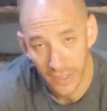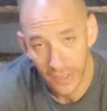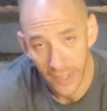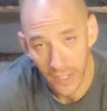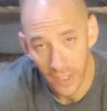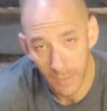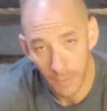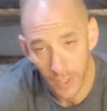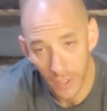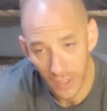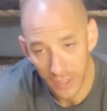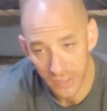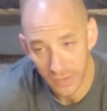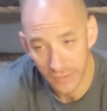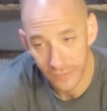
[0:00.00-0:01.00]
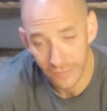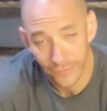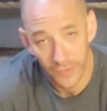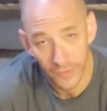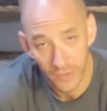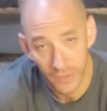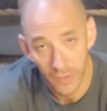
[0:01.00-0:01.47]
and a box of
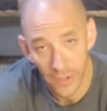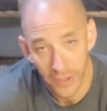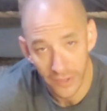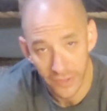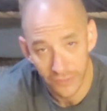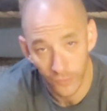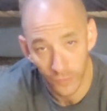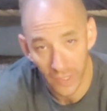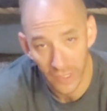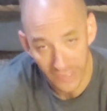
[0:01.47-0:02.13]
50 rounds for my